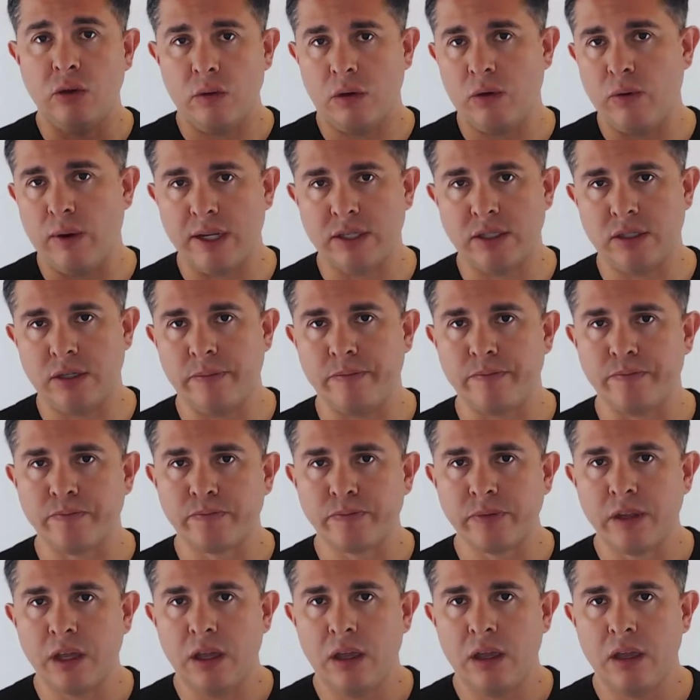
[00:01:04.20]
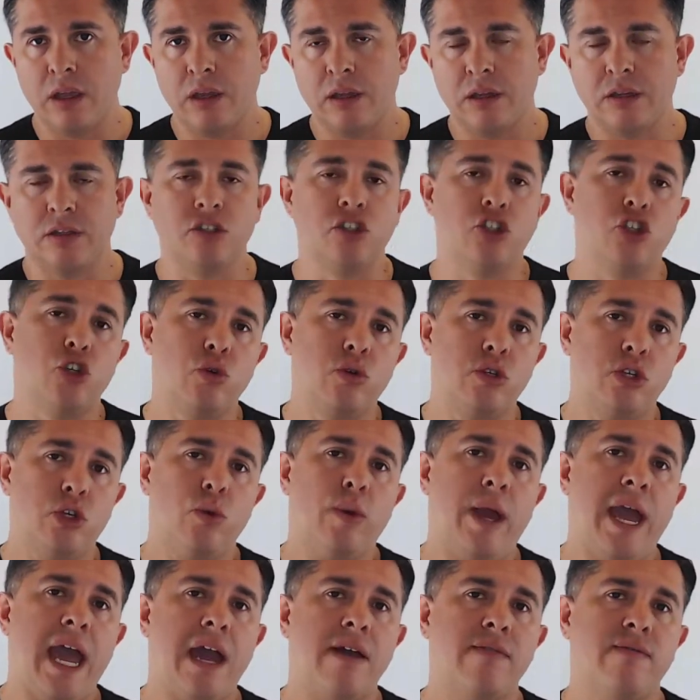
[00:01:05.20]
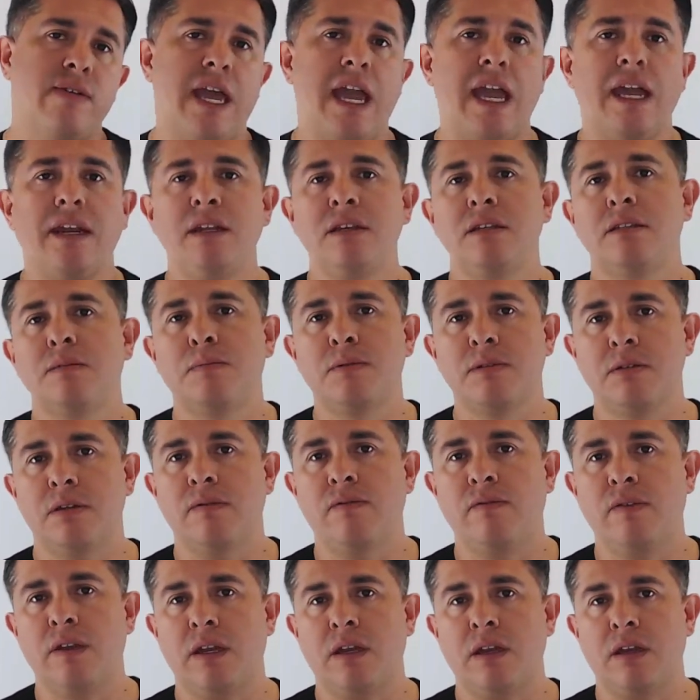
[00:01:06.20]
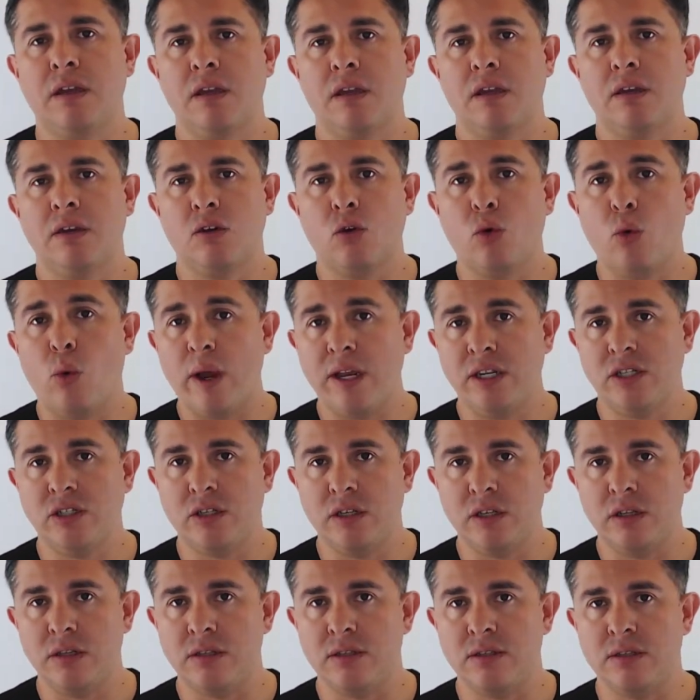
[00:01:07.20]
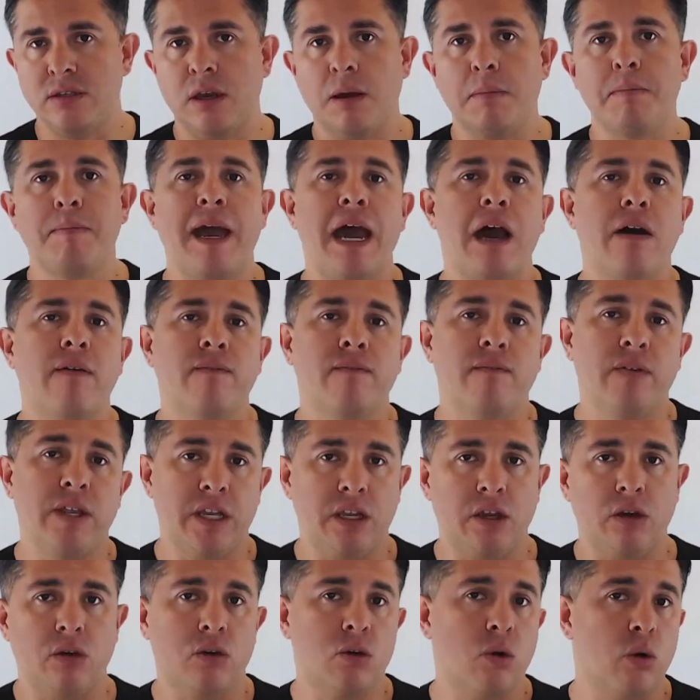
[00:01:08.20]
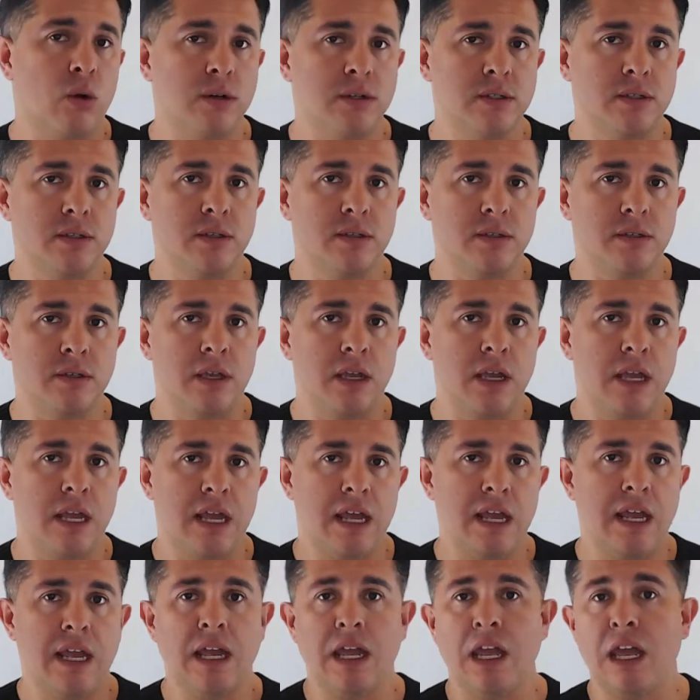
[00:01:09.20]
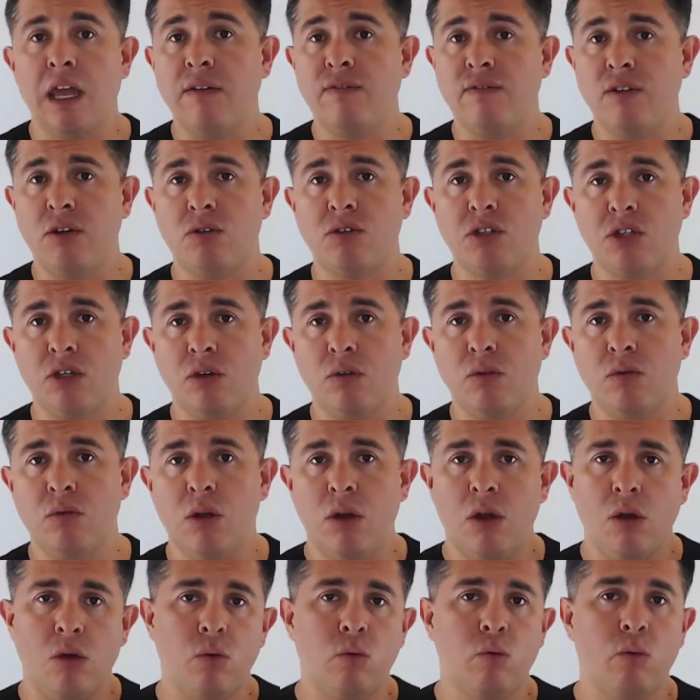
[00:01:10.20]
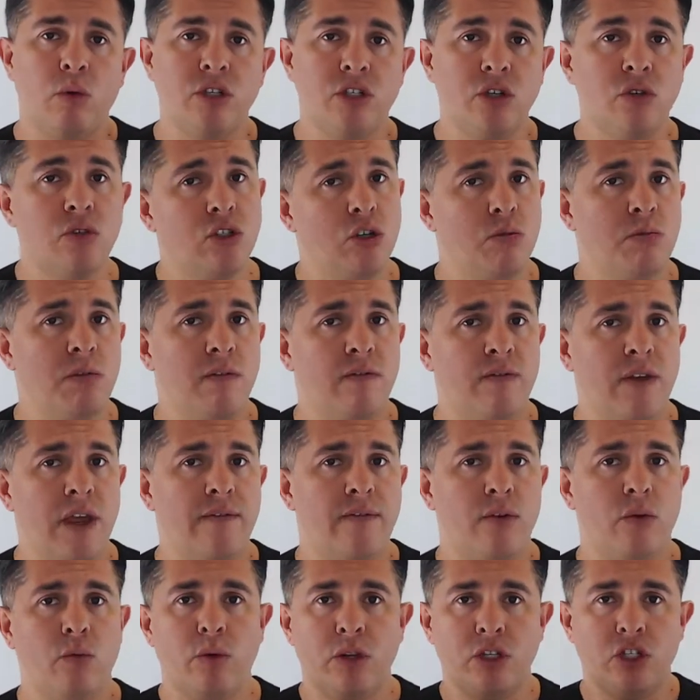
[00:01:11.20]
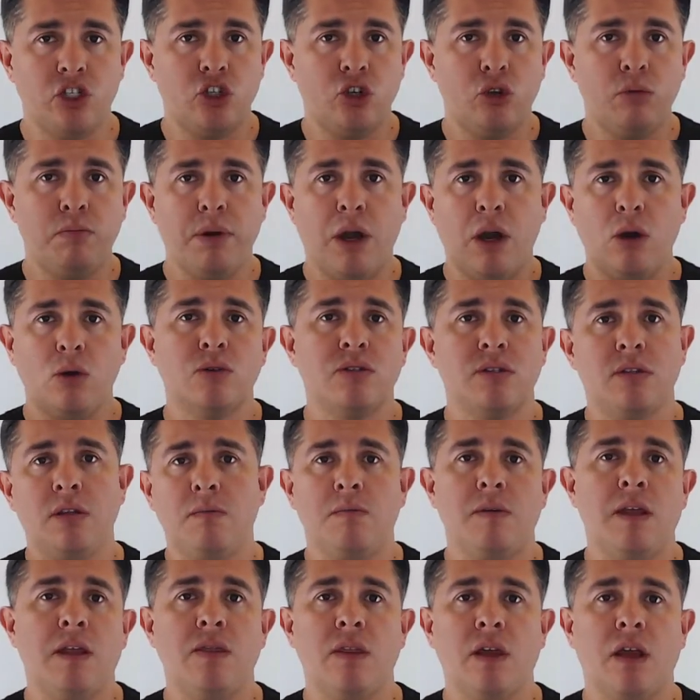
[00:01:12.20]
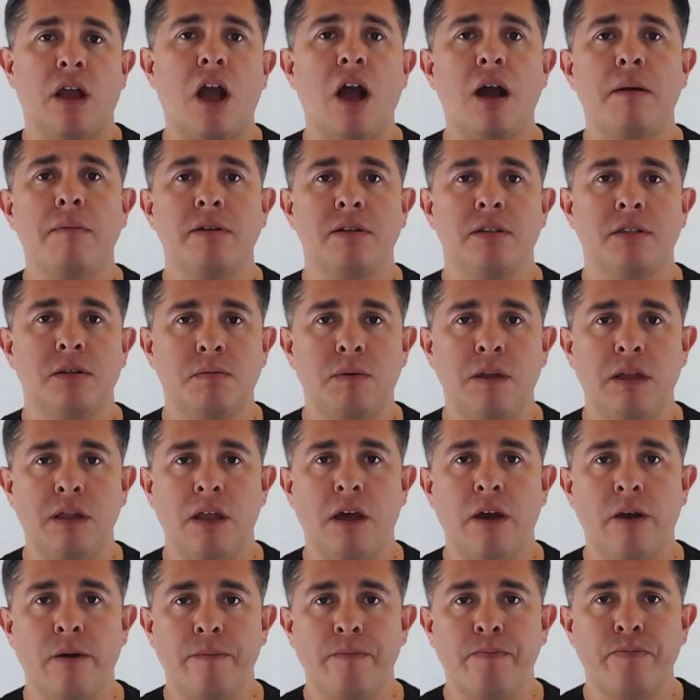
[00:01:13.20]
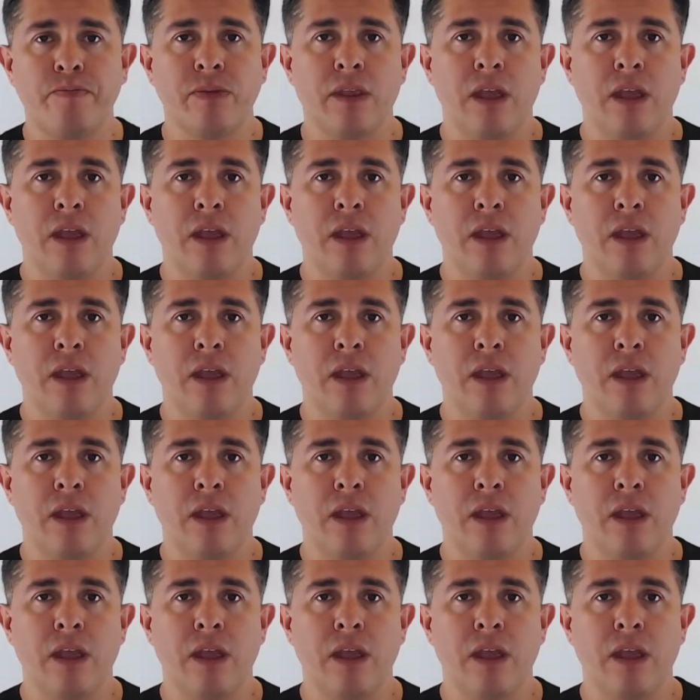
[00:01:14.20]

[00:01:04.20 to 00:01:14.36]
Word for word: a question. Do you have any specific questions about video courses? If you do, would you do me a favor? Would you post them in the comments below?